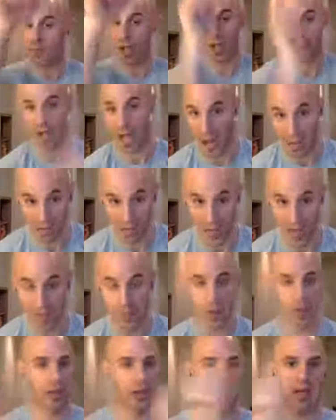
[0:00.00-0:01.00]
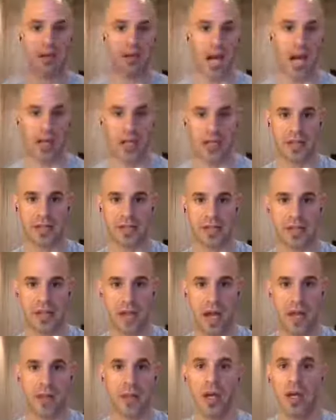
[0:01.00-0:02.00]
not Facebook, not
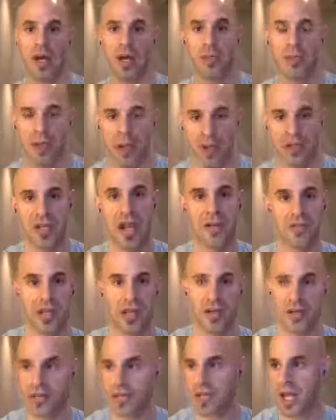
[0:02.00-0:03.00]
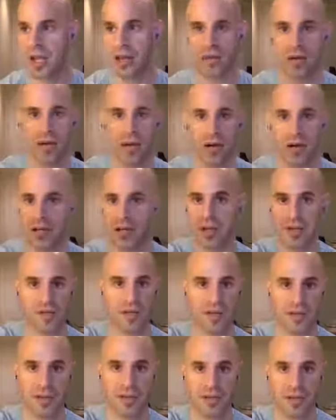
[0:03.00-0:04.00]
Instagram because you have to understand 30 to
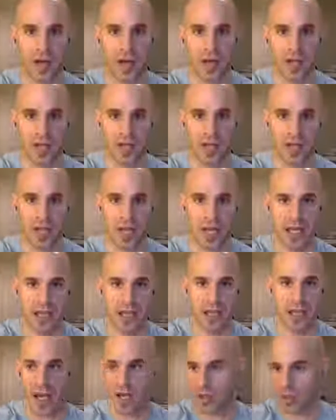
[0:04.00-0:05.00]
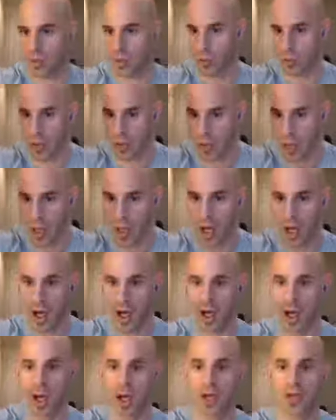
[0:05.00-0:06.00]
55 is the age category
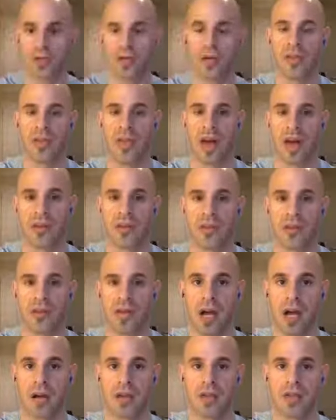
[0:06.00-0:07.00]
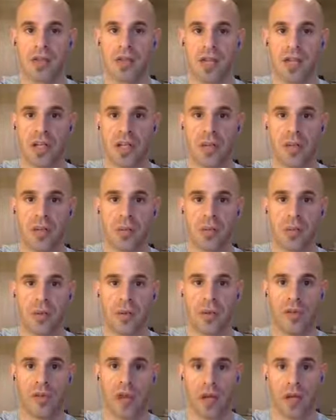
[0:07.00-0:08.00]
$100000 a year or
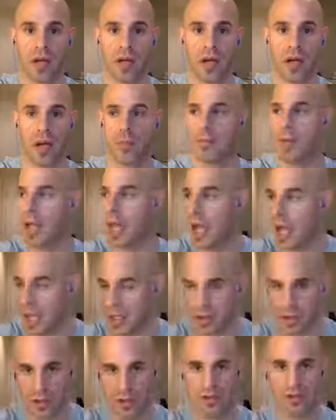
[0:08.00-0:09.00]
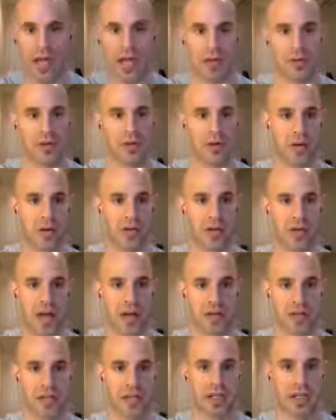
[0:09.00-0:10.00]
more of income and you're allowed
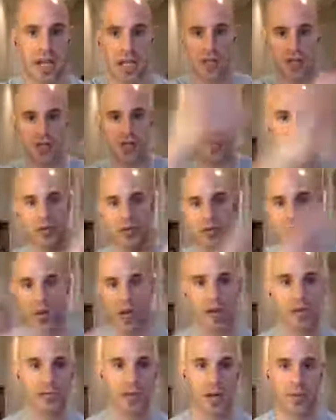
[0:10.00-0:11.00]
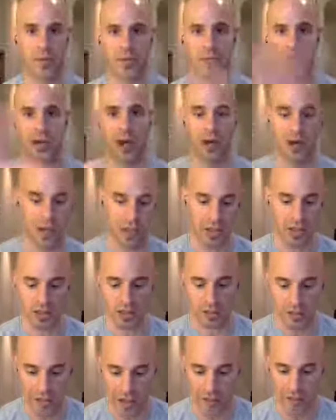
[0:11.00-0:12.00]
30000 connections so the law of numbers are in
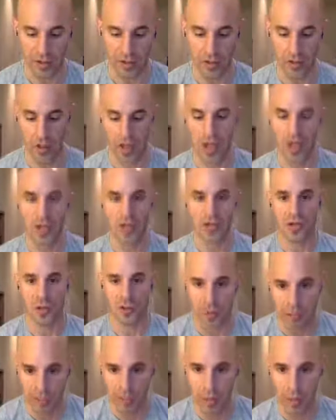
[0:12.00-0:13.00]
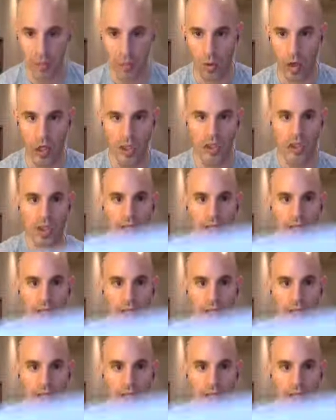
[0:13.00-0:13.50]
your favor so number one